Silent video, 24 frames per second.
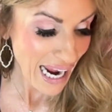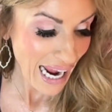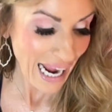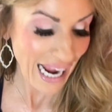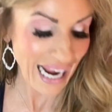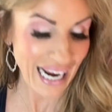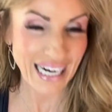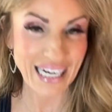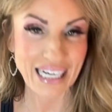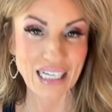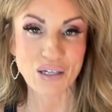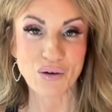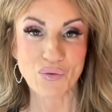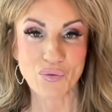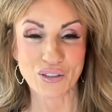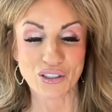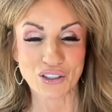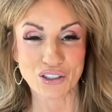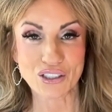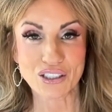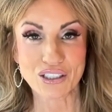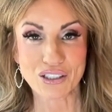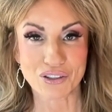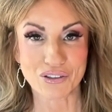And when
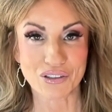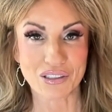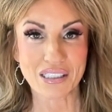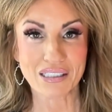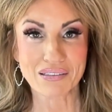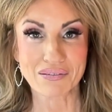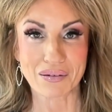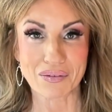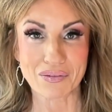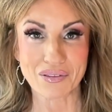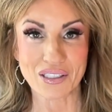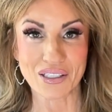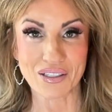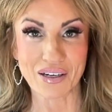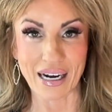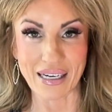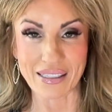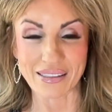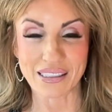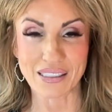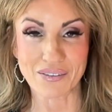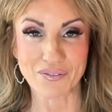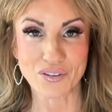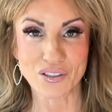your children come up to you
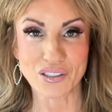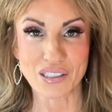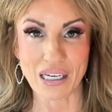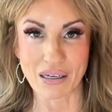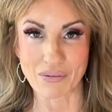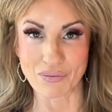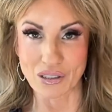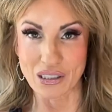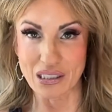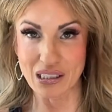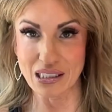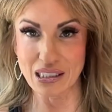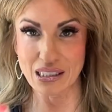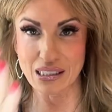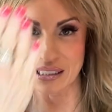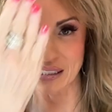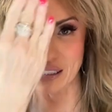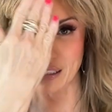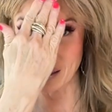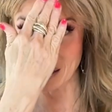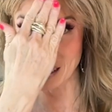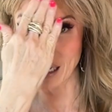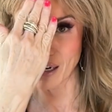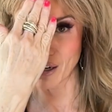asking for something, just
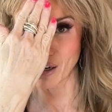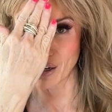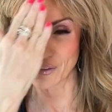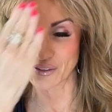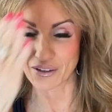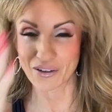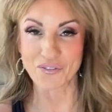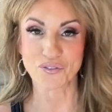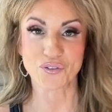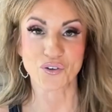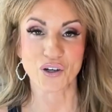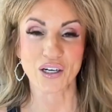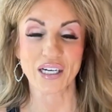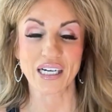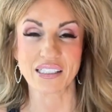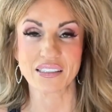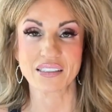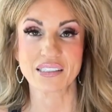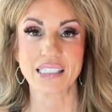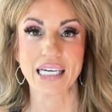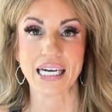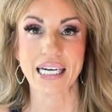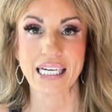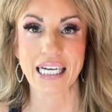stick that on their forehead and
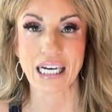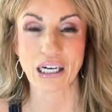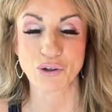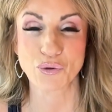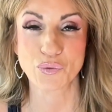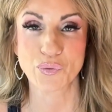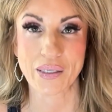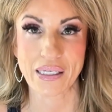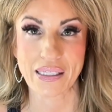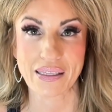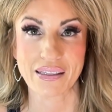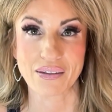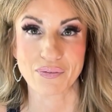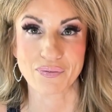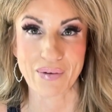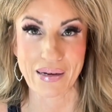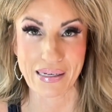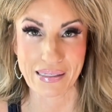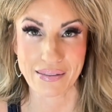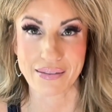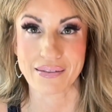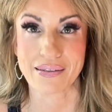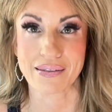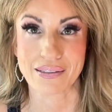say, go read the
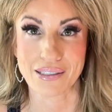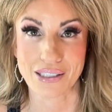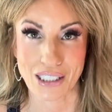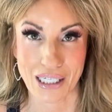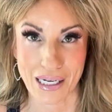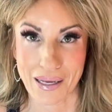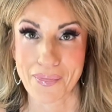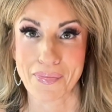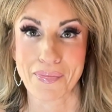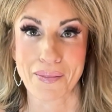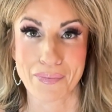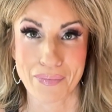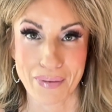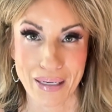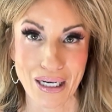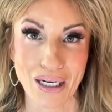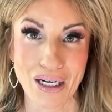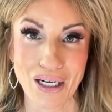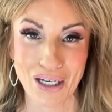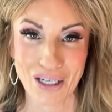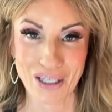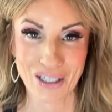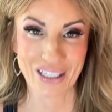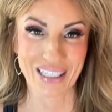message in the
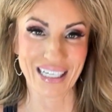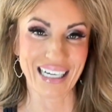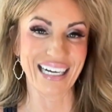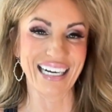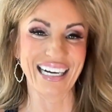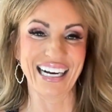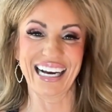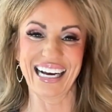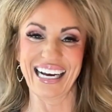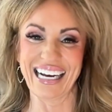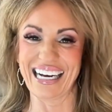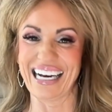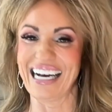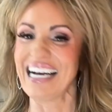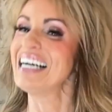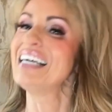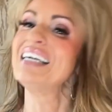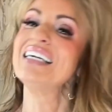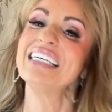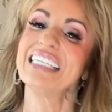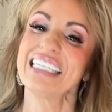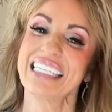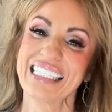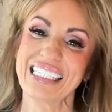mirror.
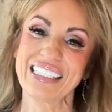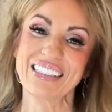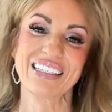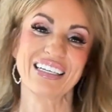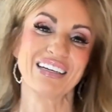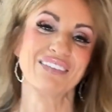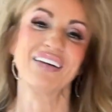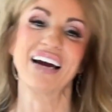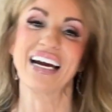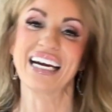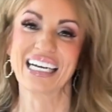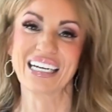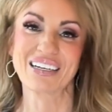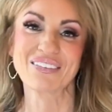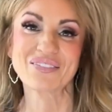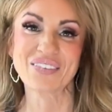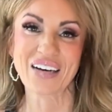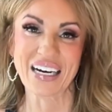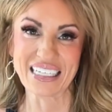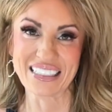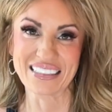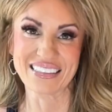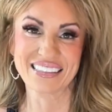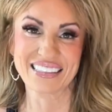You can make it
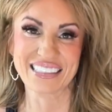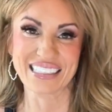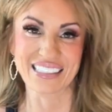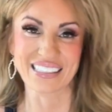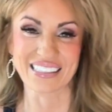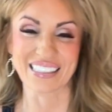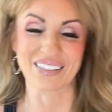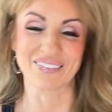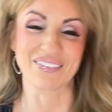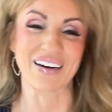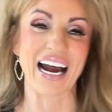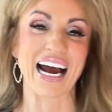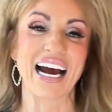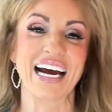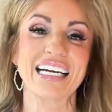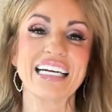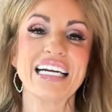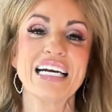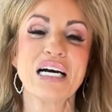fun and silly, right?